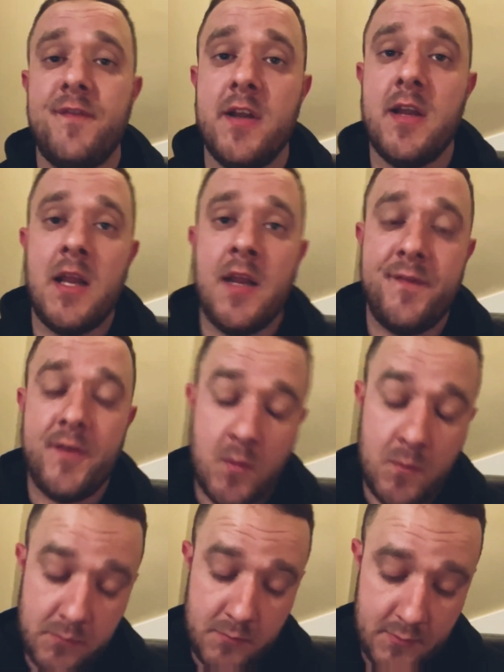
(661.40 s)
you if
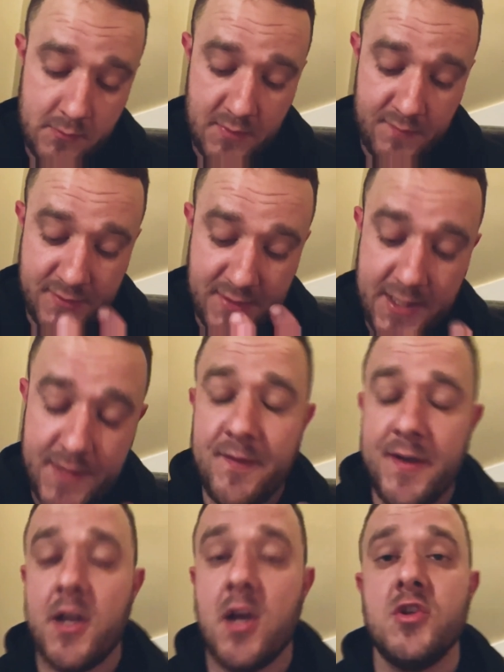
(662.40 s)
you're if there's any
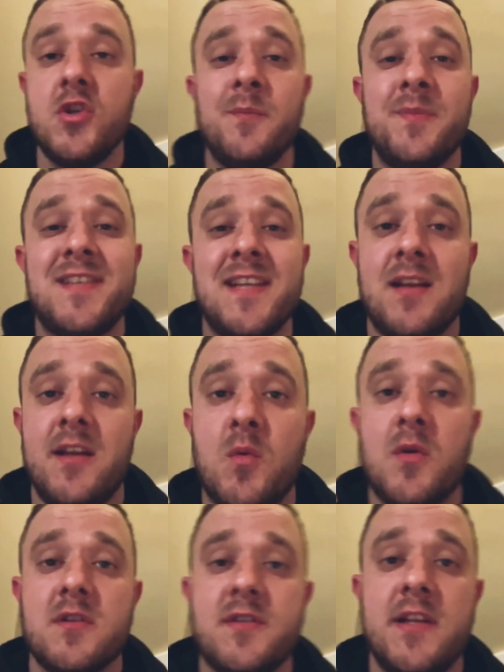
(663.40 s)
videos you particularly
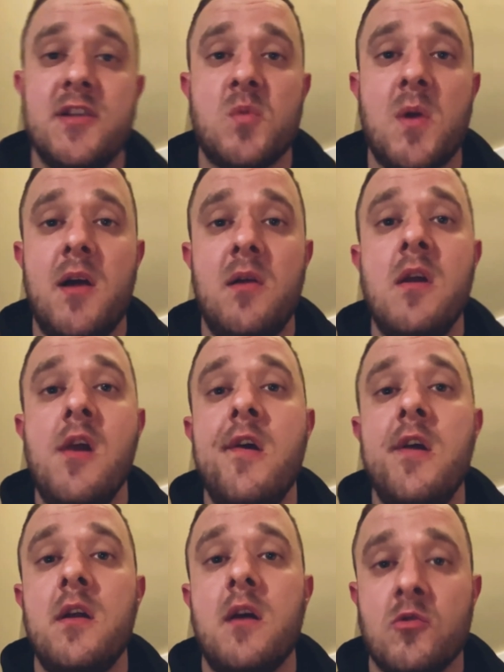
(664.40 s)
want to see as well,
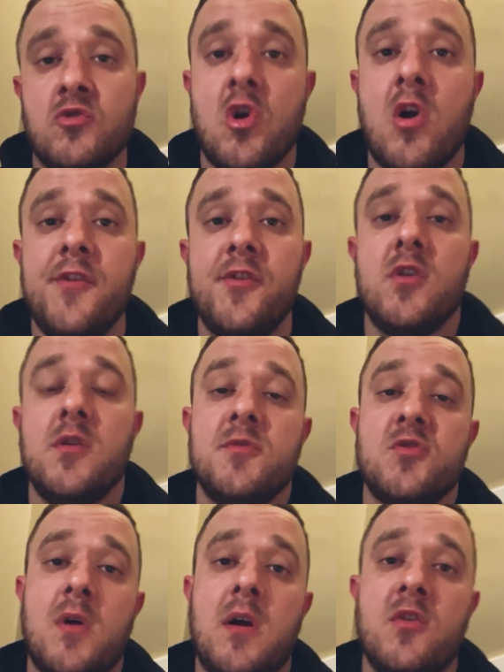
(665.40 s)
I'll try and do them
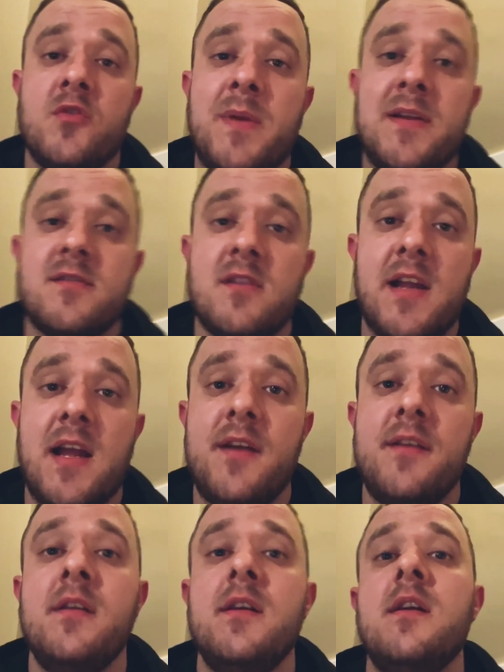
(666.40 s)
as well as best I
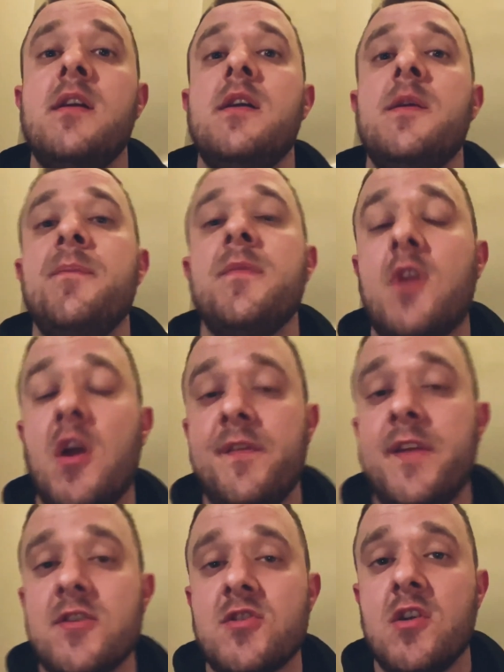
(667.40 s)
can. Don't
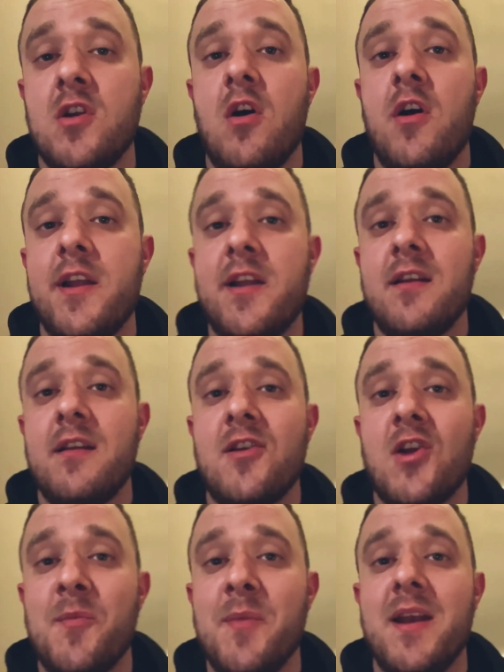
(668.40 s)
forget to like,
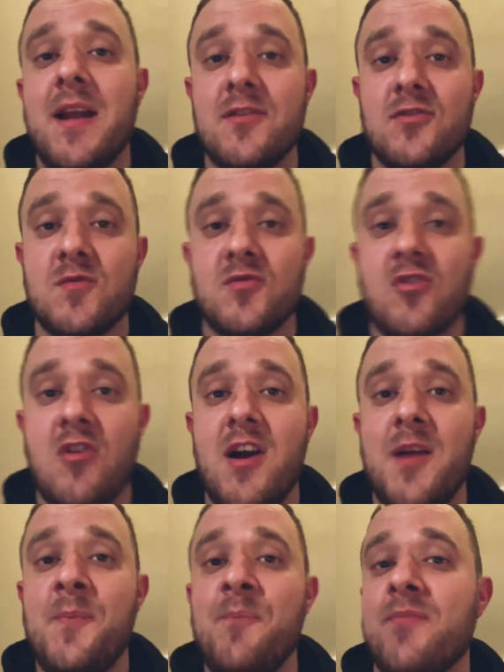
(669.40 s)
comment and
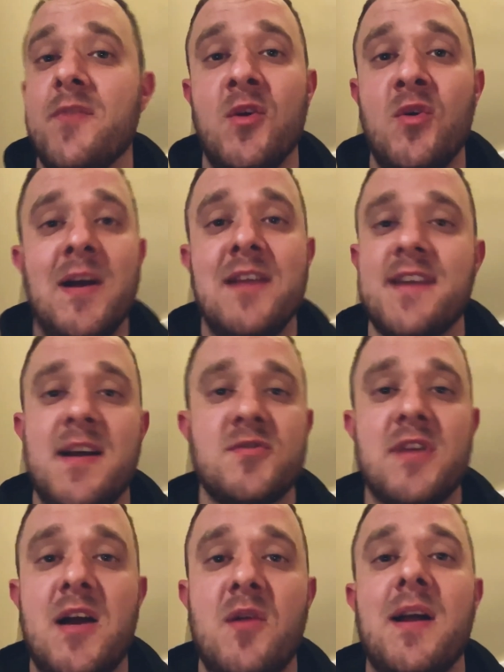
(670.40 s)
subscribe. It always helps
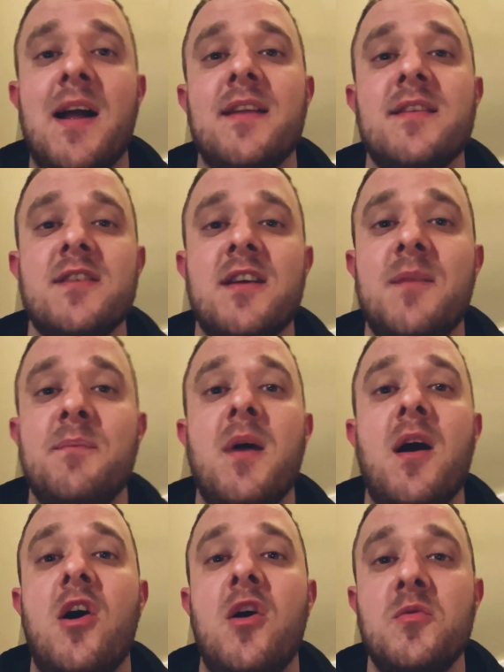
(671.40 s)
out and um,
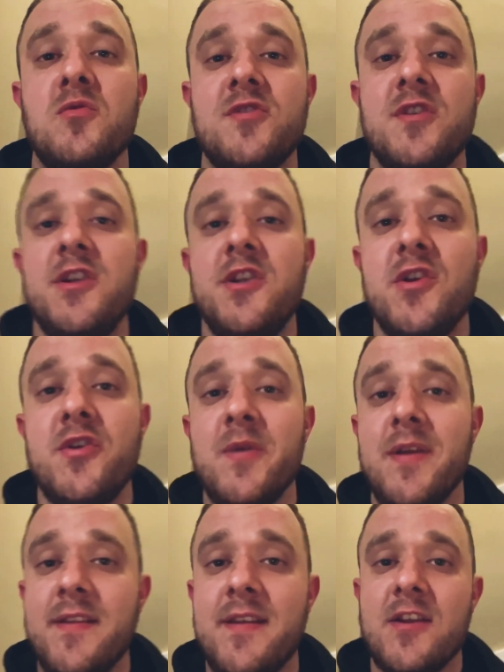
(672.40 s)
I will see you
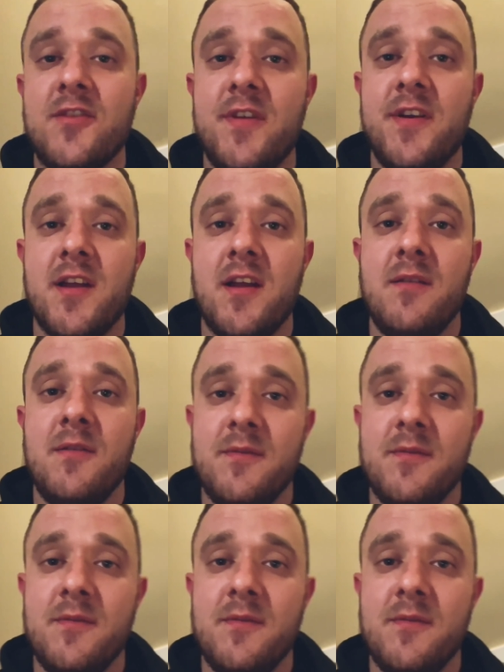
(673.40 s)
in the next video.